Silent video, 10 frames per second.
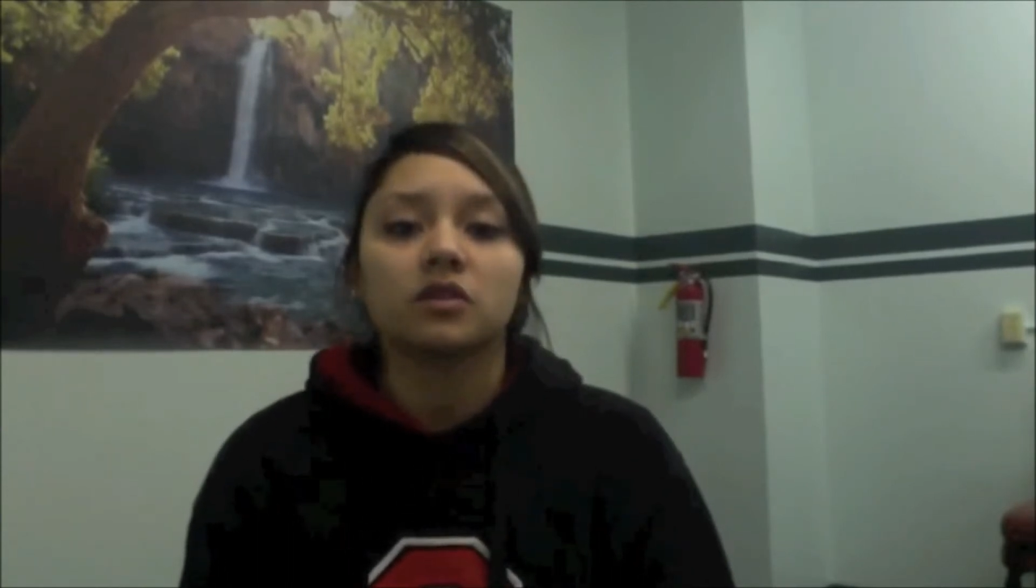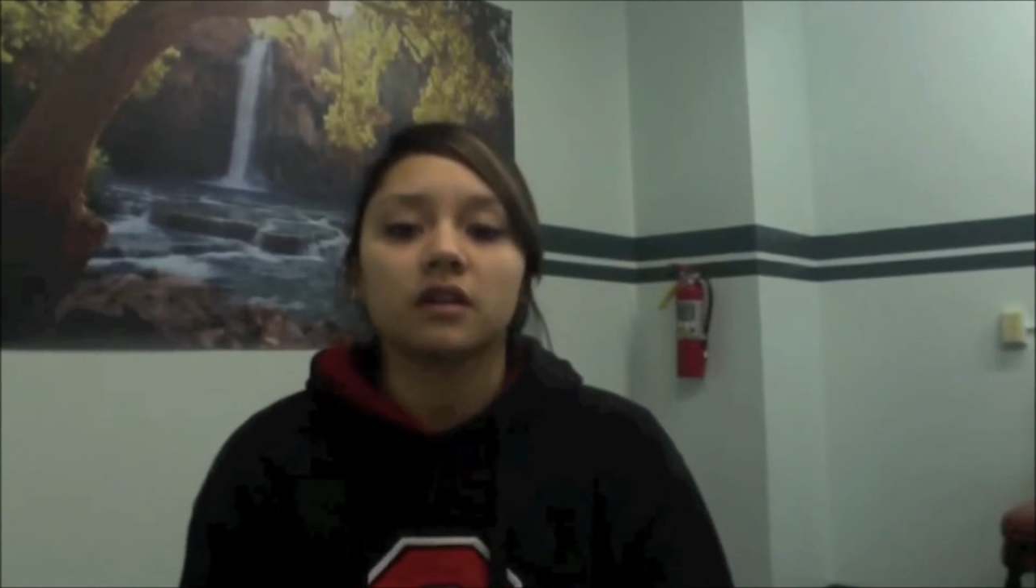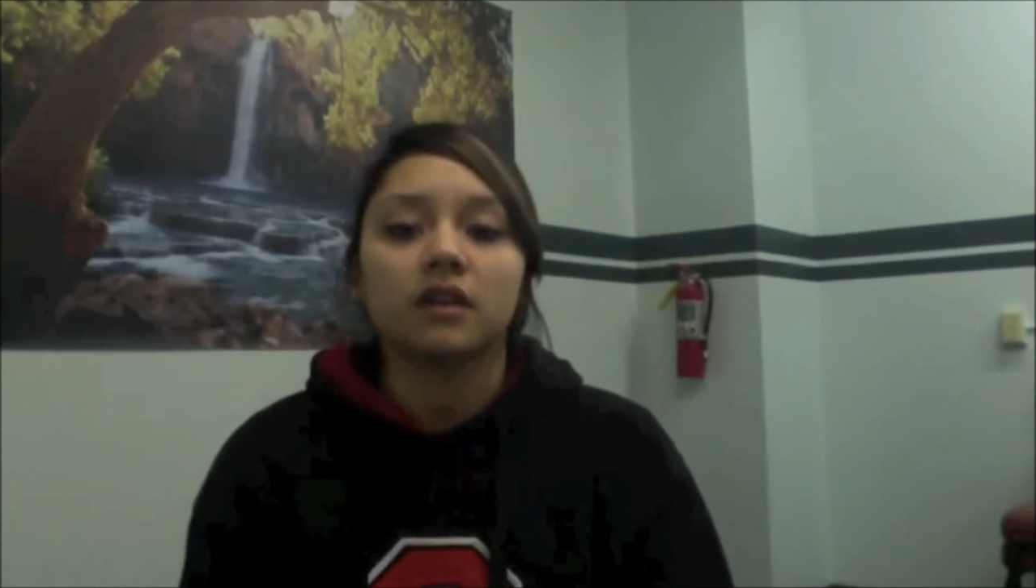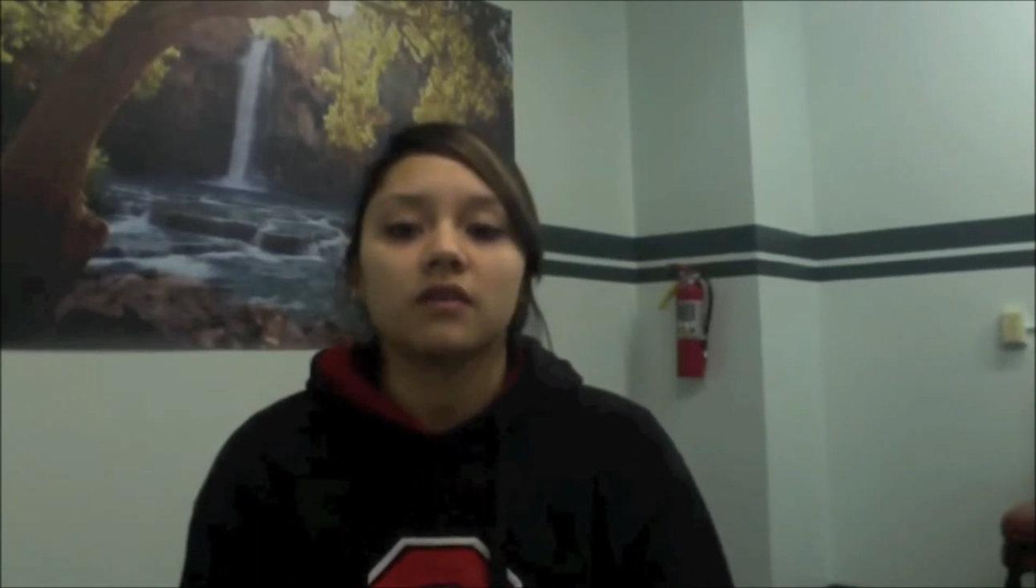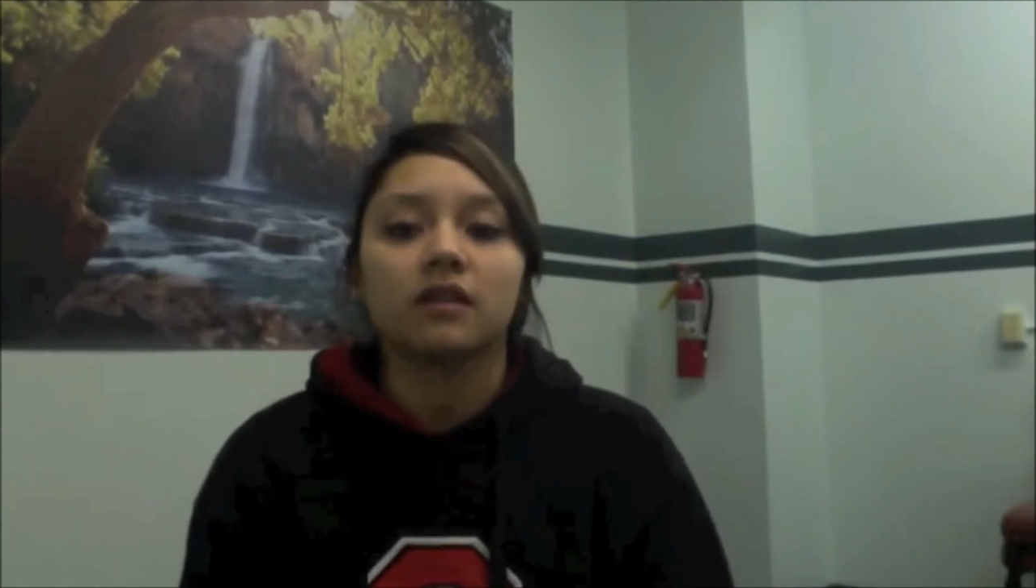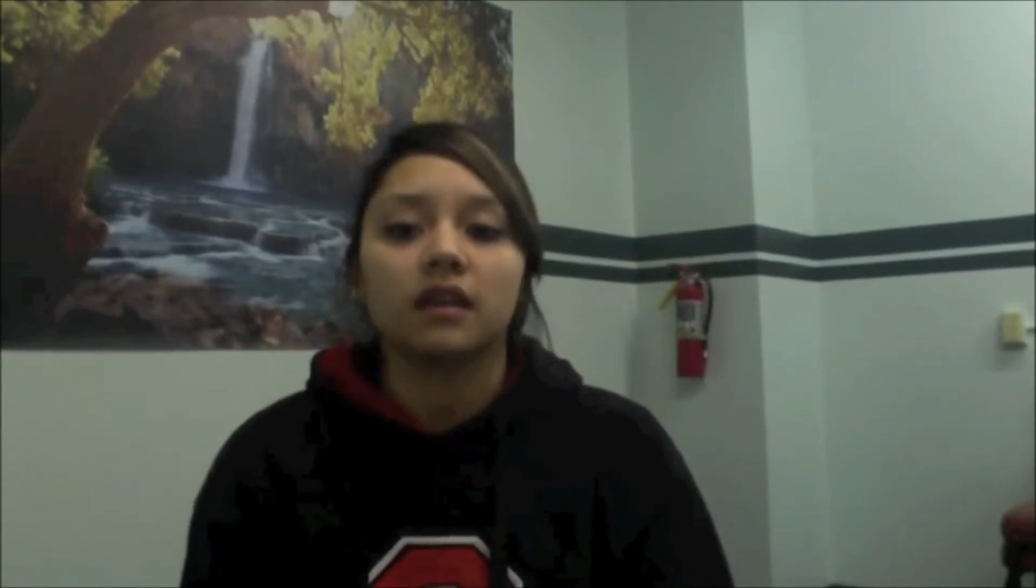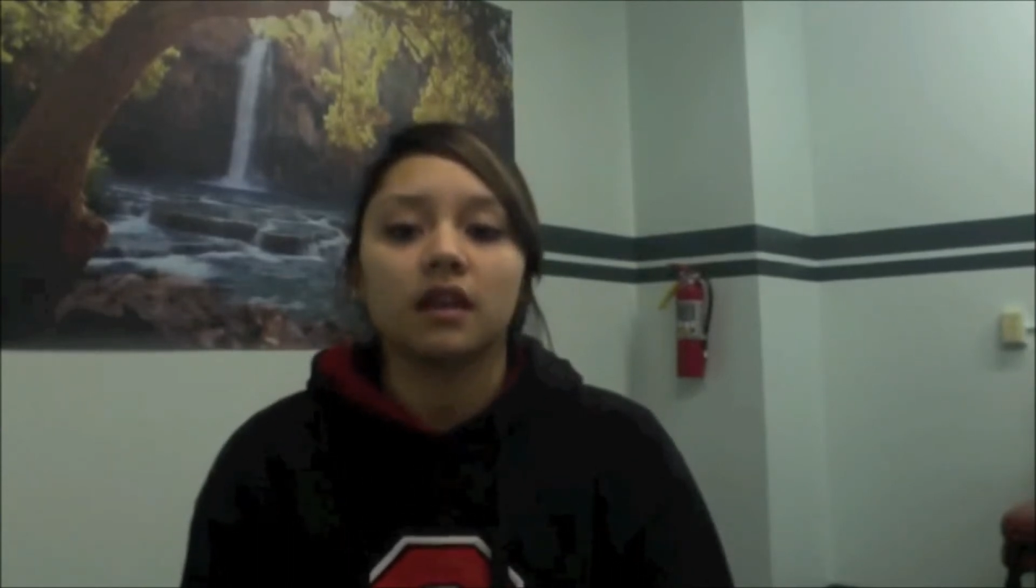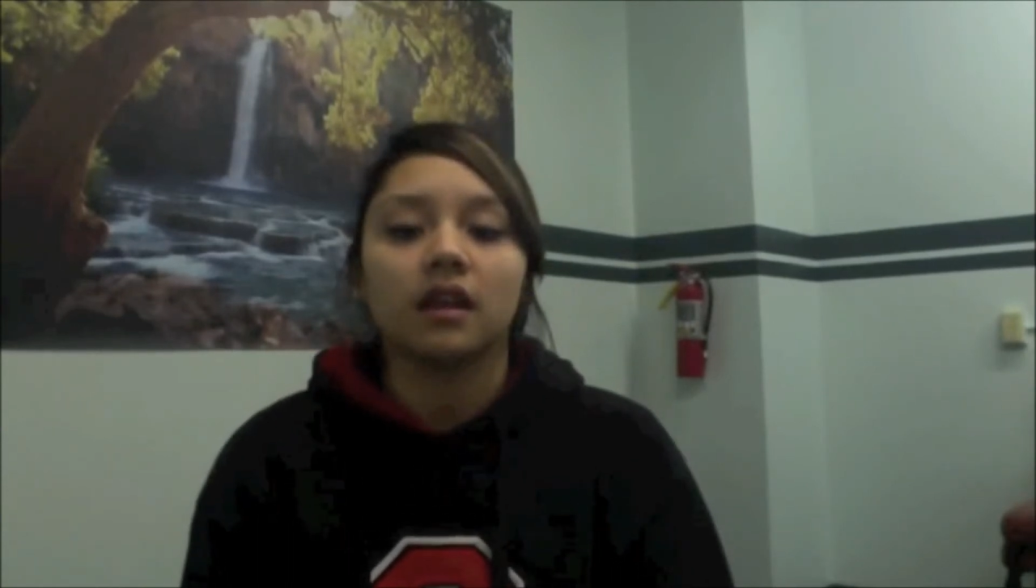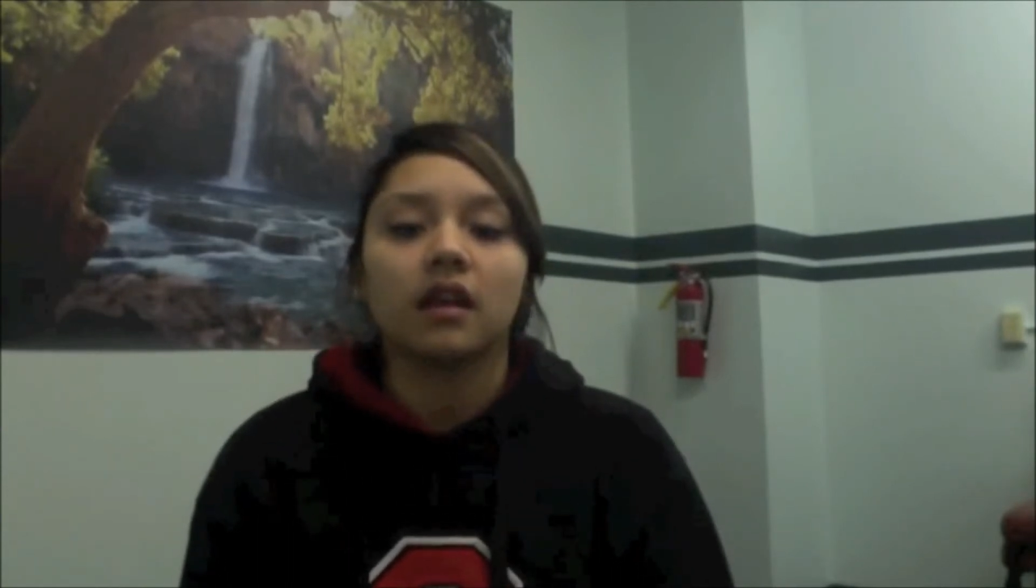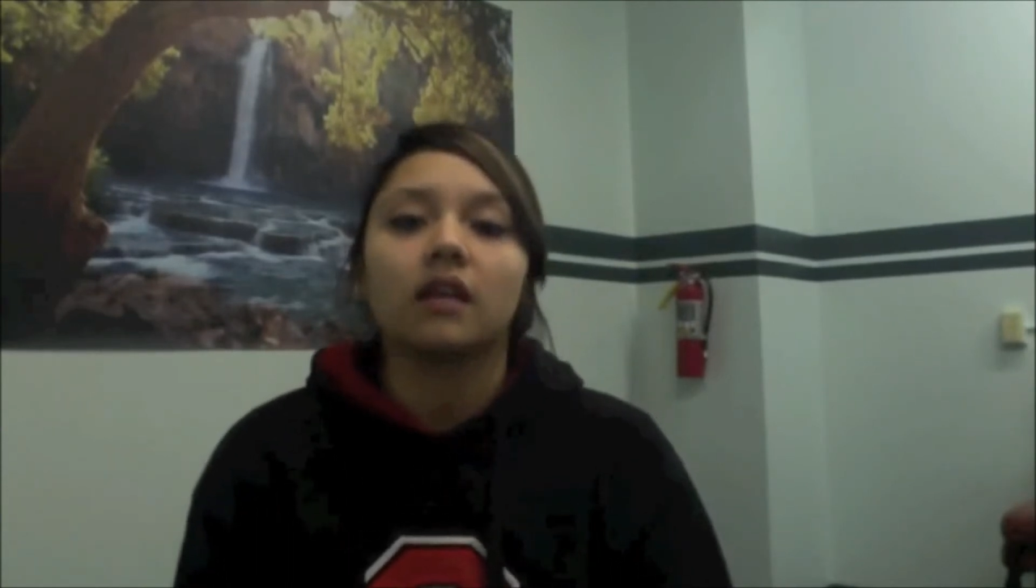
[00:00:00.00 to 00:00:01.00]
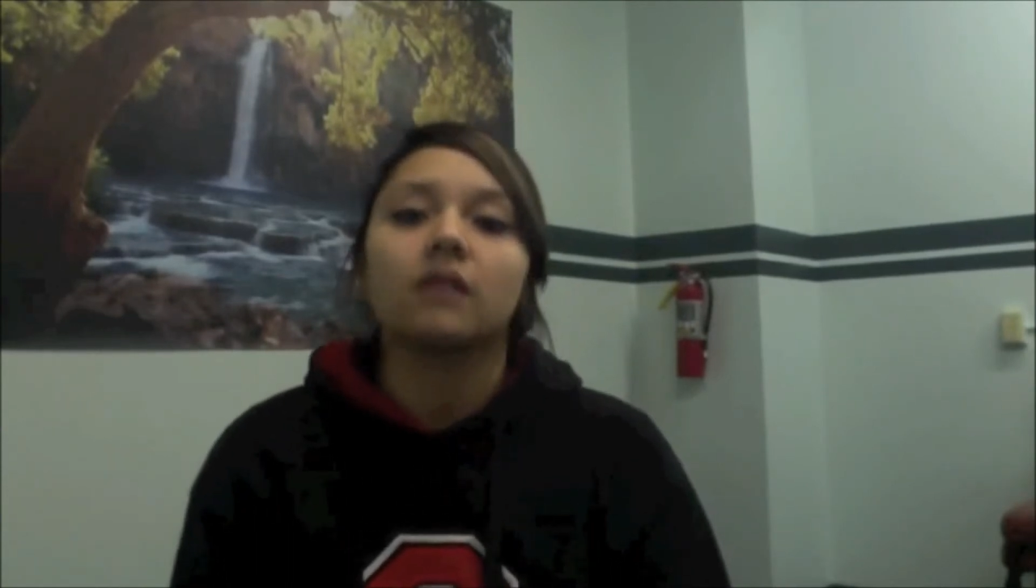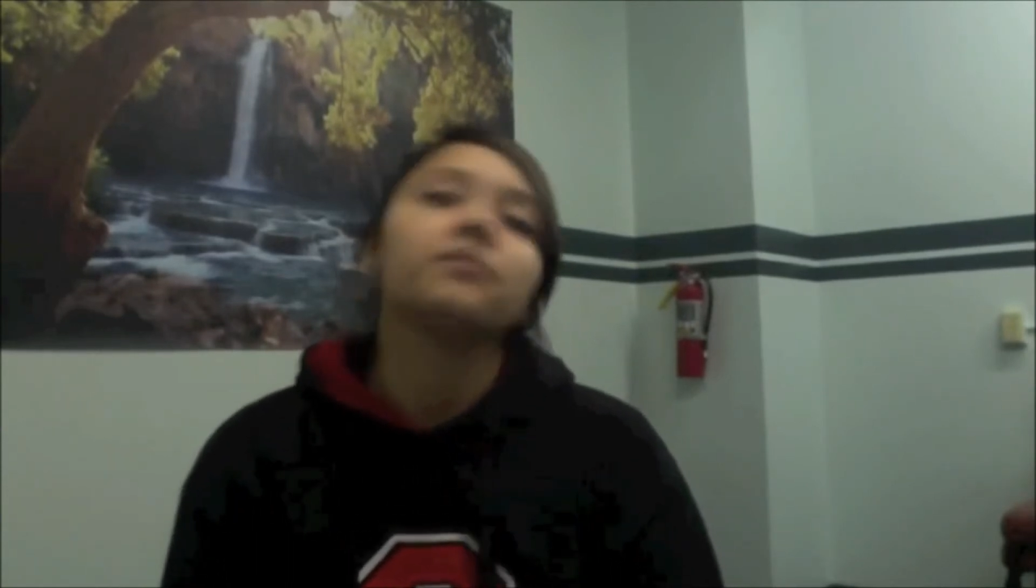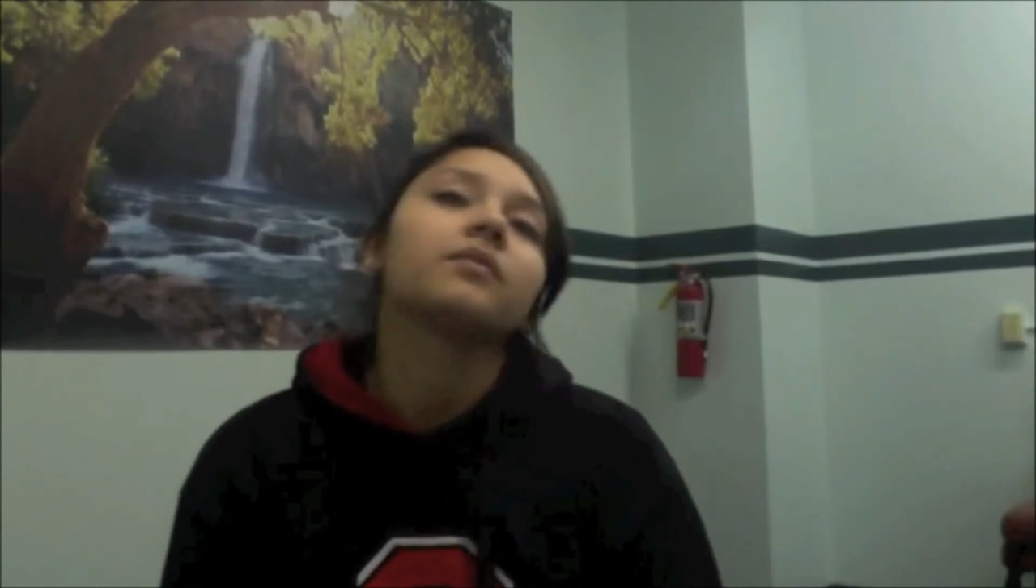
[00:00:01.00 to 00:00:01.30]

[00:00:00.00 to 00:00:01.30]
and everything, and